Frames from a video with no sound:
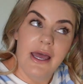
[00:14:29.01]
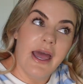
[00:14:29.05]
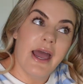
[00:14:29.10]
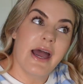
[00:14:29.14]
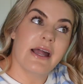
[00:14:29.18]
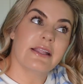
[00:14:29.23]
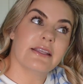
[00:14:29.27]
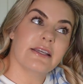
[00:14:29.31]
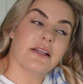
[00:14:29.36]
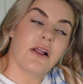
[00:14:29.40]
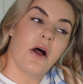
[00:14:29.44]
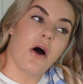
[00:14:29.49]

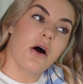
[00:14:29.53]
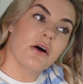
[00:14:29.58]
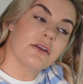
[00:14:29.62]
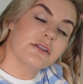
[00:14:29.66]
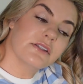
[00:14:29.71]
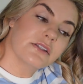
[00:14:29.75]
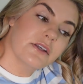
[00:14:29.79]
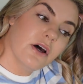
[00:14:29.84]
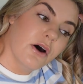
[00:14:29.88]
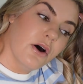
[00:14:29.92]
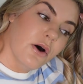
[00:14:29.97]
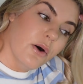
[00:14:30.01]
And it
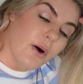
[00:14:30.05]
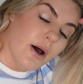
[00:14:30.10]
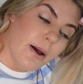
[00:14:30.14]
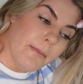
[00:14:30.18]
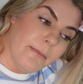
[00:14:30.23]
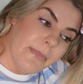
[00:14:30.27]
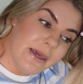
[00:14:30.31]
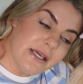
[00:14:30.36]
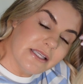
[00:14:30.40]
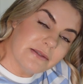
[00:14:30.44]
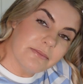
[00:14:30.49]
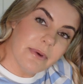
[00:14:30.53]
also
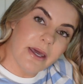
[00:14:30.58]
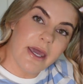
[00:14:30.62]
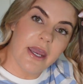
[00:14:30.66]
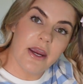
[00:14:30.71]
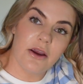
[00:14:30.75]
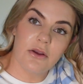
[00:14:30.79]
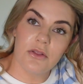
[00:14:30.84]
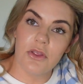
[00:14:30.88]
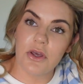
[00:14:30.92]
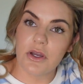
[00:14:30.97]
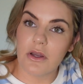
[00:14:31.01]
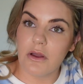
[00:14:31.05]
makes my
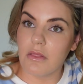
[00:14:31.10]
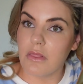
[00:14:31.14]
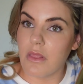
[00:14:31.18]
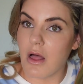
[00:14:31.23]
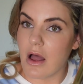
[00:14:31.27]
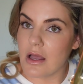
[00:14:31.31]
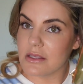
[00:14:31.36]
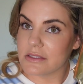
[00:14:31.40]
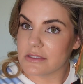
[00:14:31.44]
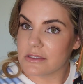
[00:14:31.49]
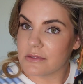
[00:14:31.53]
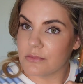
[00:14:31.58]
hair look a
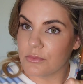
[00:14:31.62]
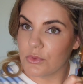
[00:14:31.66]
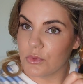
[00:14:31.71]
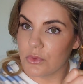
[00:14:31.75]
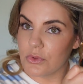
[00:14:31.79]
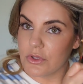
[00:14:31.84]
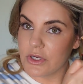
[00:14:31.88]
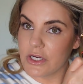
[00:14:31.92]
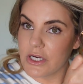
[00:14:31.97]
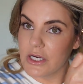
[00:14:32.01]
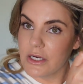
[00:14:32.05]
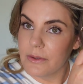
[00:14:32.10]
lot
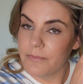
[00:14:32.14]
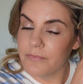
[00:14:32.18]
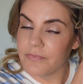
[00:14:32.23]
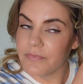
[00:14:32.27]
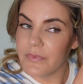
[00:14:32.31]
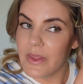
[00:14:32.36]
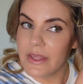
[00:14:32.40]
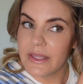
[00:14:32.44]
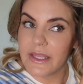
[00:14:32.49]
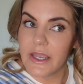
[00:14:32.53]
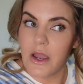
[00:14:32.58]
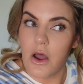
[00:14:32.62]
smoother.
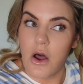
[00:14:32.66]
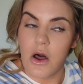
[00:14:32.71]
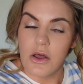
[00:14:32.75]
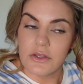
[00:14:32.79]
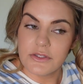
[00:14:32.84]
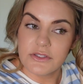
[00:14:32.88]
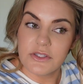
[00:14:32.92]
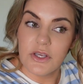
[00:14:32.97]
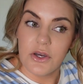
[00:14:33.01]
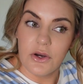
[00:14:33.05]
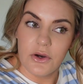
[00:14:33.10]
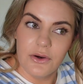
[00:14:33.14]
And I
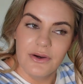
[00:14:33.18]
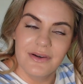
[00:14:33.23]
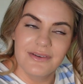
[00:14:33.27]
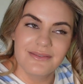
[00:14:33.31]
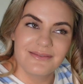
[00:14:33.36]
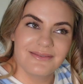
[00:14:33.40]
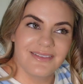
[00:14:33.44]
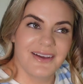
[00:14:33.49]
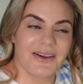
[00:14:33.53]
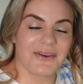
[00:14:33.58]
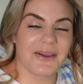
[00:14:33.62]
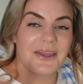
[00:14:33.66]
also,
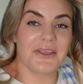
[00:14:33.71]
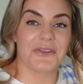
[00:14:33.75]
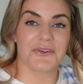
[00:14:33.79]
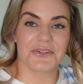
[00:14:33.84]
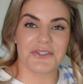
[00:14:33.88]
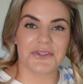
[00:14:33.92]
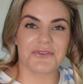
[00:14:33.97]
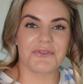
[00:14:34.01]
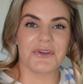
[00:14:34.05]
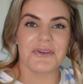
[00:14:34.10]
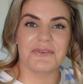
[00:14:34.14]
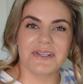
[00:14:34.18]
okay,
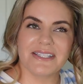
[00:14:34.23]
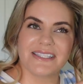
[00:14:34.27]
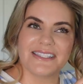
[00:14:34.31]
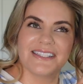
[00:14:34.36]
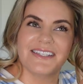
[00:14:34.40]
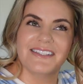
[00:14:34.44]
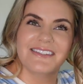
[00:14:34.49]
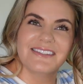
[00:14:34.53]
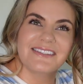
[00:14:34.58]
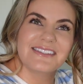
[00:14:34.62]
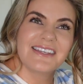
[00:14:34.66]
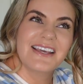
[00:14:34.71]
there's 3
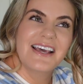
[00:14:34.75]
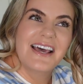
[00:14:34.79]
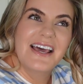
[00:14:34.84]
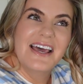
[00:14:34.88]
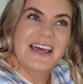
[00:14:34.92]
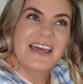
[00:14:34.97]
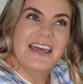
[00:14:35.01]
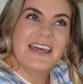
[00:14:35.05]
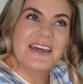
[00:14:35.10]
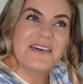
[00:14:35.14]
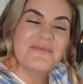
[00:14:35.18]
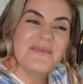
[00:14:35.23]
reasons.
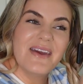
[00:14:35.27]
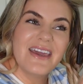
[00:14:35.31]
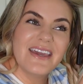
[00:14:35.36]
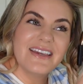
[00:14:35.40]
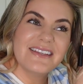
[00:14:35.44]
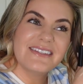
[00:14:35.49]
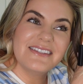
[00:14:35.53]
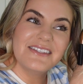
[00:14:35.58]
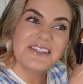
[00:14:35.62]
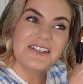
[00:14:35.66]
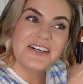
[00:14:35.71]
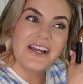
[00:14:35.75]
It
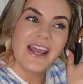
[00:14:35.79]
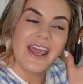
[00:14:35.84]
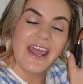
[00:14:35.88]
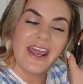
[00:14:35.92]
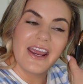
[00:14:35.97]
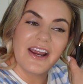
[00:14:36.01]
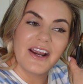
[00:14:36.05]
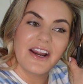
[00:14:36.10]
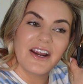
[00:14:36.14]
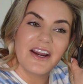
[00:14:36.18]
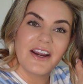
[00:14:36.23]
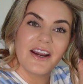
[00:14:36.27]
makes your
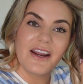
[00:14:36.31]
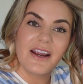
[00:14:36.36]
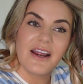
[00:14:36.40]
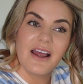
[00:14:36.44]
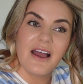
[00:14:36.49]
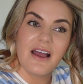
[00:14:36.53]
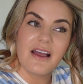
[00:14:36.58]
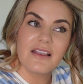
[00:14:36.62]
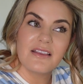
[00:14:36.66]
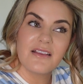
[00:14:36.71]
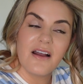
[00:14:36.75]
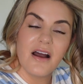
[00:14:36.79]
hair
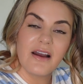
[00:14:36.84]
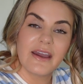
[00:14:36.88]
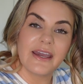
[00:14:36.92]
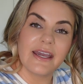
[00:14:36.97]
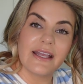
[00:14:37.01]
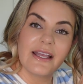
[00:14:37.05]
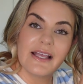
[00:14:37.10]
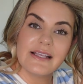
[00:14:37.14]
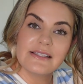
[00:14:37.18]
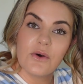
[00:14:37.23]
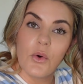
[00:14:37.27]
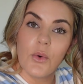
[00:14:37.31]
not
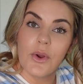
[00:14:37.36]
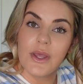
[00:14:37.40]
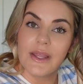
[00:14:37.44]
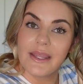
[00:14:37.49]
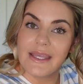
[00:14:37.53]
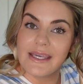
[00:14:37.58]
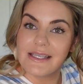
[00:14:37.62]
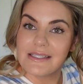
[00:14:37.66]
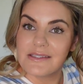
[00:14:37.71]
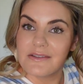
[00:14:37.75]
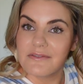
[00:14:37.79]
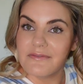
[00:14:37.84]
get as
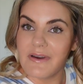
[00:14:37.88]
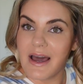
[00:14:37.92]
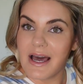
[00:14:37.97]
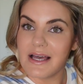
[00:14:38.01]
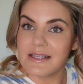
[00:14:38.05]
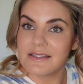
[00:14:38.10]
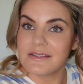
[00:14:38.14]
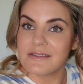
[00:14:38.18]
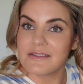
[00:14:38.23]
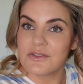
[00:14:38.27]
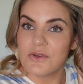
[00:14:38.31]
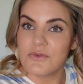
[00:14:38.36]
oily as
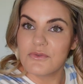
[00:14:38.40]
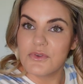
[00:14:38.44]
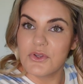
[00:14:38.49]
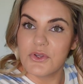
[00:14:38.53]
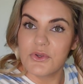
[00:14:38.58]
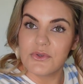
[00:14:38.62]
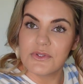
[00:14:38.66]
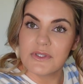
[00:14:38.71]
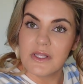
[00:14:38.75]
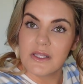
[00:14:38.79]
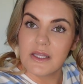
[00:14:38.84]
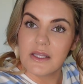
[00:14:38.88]
fast. So if you
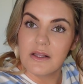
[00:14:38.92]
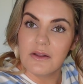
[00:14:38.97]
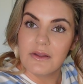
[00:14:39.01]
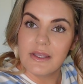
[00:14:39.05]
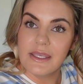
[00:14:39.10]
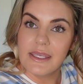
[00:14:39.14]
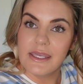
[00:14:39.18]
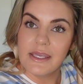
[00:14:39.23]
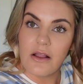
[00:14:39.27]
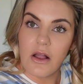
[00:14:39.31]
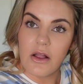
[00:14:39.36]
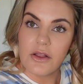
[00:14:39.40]
use a little
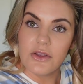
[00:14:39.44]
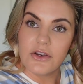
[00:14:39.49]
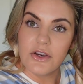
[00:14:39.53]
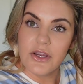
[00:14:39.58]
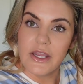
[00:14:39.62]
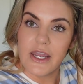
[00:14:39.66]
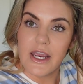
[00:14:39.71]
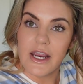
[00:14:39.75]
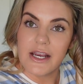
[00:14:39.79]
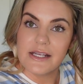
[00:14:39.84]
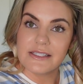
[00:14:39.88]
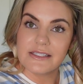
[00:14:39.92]
heat on your
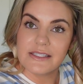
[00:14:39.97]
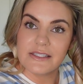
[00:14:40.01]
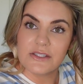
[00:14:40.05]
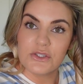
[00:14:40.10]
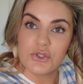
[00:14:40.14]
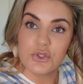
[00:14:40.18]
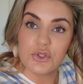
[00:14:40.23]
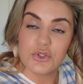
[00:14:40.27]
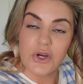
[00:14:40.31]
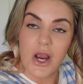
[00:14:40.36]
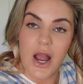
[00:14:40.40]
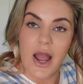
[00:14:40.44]
hair as it's
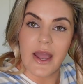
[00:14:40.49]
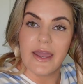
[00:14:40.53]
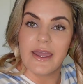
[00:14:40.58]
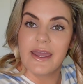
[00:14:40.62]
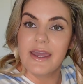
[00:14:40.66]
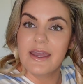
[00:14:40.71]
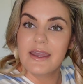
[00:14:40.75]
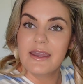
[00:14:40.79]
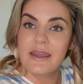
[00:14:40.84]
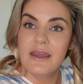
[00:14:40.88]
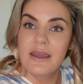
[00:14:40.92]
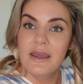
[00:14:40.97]

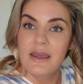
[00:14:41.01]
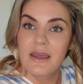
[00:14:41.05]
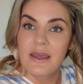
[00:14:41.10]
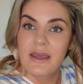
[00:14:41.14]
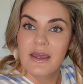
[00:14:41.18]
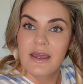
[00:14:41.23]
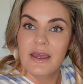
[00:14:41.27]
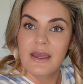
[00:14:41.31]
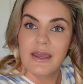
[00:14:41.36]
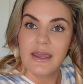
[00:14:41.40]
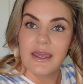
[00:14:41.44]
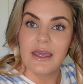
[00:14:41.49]
drying,
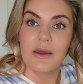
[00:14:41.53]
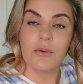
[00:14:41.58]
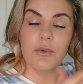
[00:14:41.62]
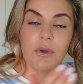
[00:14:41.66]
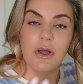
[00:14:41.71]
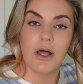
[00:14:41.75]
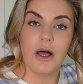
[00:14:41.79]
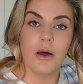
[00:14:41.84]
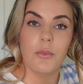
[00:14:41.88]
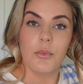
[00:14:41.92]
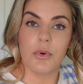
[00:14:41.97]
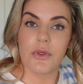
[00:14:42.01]
it will
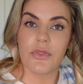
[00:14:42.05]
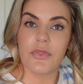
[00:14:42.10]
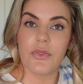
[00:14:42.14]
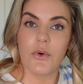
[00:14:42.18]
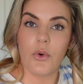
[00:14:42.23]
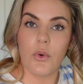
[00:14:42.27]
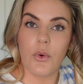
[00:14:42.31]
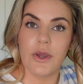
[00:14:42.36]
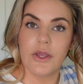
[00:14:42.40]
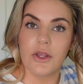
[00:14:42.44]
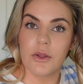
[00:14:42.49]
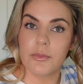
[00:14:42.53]
help with the
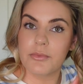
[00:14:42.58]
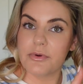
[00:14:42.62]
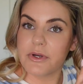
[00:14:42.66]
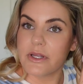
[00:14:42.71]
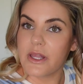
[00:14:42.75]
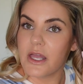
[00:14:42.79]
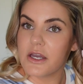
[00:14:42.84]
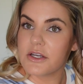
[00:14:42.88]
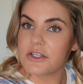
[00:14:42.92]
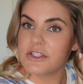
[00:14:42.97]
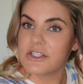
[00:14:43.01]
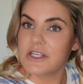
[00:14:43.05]
oil
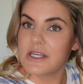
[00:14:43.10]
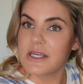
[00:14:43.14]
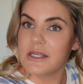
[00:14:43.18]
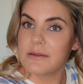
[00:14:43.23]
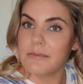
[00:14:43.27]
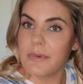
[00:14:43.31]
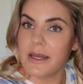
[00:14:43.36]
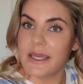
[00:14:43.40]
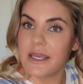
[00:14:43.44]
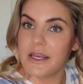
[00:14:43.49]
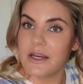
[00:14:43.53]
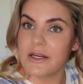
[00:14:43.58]
production.
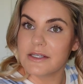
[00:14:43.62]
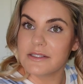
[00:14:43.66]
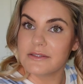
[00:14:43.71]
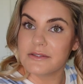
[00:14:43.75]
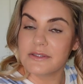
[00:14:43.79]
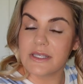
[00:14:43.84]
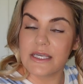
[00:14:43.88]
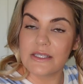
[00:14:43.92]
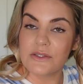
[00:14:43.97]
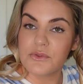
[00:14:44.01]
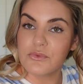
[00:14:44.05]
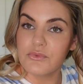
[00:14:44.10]
My hair
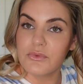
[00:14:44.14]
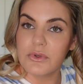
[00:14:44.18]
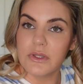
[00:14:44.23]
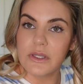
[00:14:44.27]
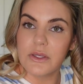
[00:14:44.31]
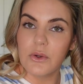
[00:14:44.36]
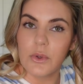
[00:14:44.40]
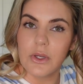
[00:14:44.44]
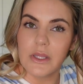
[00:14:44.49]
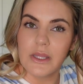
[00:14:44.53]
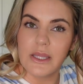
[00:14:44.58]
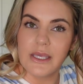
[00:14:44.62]
gets really
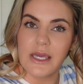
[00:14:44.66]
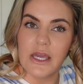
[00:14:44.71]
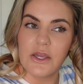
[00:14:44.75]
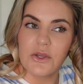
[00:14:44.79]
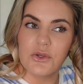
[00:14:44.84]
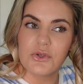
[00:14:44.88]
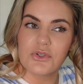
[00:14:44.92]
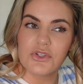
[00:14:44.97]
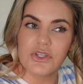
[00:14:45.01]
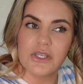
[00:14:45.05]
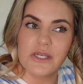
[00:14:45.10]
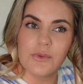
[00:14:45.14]
oily. I
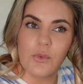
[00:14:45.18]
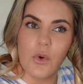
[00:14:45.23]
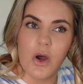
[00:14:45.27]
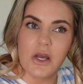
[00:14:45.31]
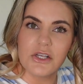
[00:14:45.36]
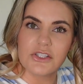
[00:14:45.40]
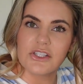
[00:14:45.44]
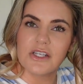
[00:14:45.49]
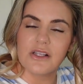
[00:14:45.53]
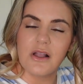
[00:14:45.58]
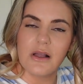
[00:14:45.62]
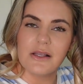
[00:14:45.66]
usually
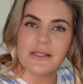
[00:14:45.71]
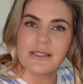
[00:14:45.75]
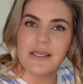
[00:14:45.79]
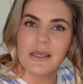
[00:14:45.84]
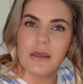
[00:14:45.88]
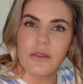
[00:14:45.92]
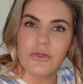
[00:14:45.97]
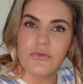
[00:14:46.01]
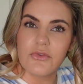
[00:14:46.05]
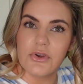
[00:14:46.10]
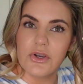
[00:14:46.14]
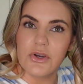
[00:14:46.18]
wash it on
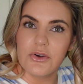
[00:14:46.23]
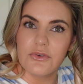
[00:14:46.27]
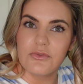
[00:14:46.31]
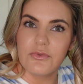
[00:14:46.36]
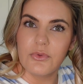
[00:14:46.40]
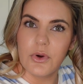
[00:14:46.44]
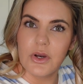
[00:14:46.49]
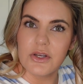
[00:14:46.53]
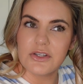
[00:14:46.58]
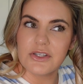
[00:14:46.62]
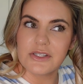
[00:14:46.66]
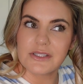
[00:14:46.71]
day 3 or
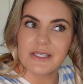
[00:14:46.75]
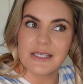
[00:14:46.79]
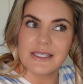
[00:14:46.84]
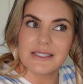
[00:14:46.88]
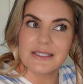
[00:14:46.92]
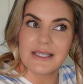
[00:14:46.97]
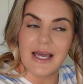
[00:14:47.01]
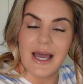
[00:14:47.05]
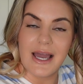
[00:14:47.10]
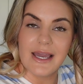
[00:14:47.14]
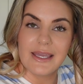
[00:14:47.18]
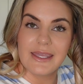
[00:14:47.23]
4 just because
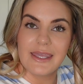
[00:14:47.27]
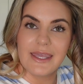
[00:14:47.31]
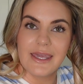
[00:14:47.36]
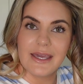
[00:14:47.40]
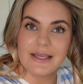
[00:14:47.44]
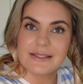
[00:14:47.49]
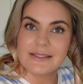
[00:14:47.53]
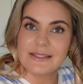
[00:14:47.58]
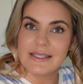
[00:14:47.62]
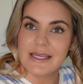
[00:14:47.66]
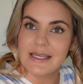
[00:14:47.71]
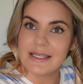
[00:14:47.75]
I
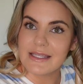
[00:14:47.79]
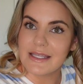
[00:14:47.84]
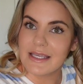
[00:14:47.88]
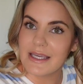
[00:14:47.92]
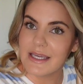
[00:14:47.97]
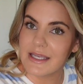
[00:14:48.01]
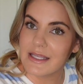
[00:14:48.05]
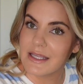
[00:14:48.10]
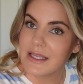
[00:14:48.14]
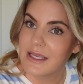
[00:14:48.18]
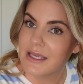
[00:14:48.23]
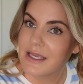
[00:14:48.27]
can't stand
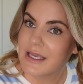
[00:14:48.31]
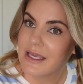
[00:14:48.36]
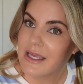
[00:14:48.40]
it.